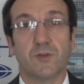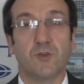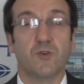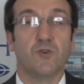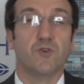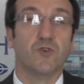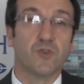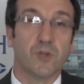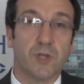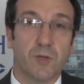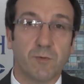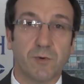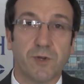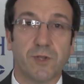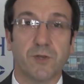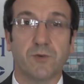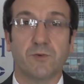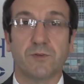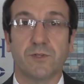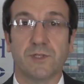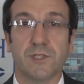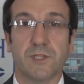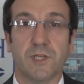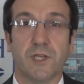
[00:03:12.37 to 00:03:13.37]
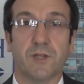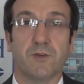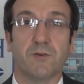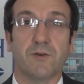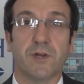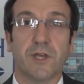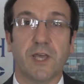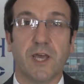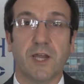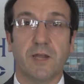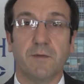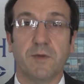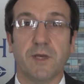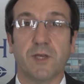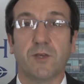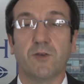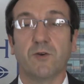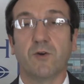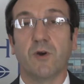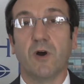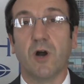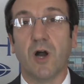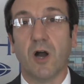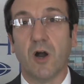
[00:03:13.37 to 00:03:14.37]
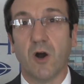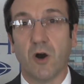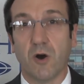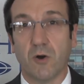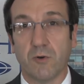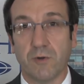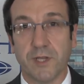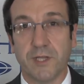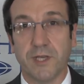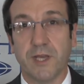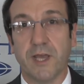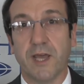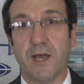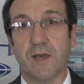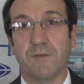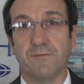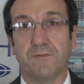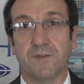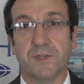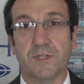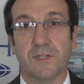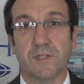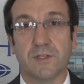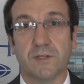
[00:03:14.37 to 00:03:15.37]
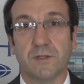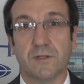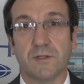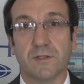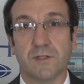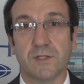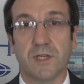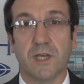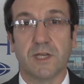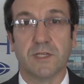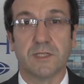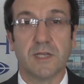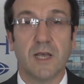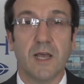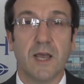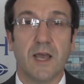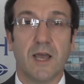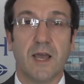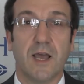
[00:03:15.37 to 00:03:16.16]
usually when you're a senior academic, you already have visited the States.